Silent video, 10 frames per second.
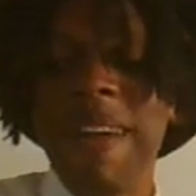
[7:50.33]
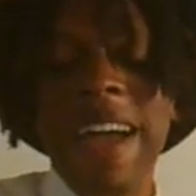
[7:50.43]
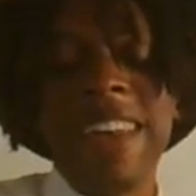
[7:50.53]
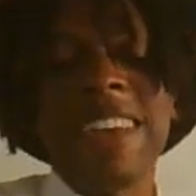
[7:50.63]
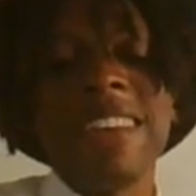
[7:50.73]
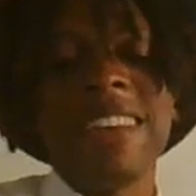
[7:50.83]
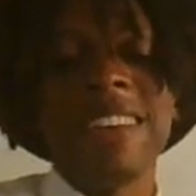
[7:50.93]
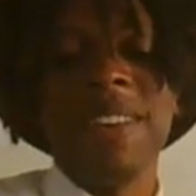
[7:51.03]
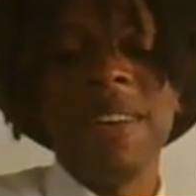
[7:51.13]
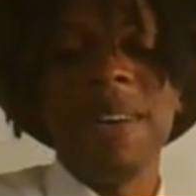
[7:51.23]
writing
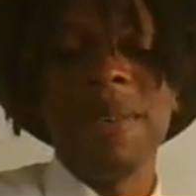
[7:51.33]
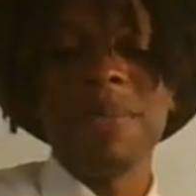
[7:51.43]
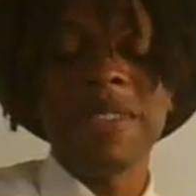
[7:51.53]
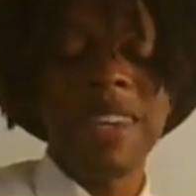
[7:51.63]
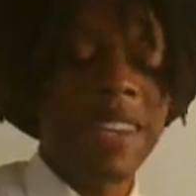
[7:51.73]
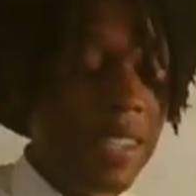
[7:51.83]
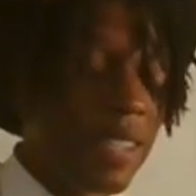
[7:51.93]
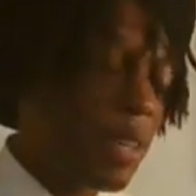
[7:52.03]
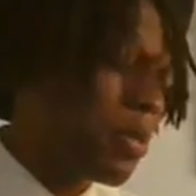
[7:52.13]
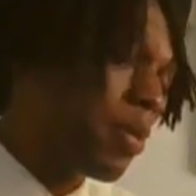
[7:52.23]
it, it's in
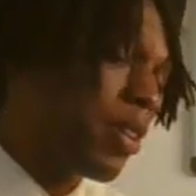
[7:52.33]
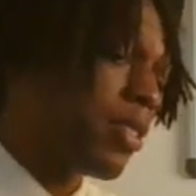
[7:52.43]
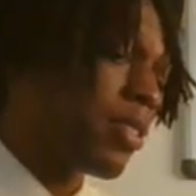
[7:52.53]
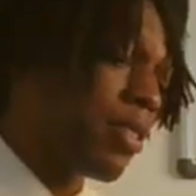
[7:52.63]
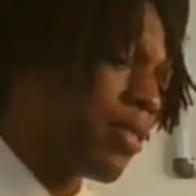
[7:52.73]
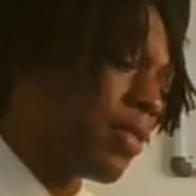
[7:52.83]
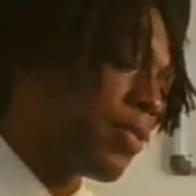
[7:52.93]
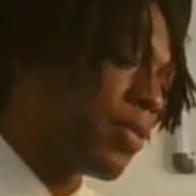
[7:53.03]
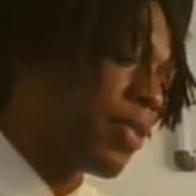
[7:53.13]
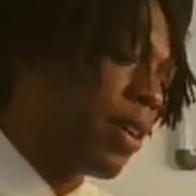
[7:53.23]
the same space
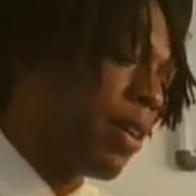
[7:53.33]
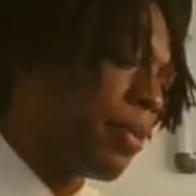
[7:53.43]
of,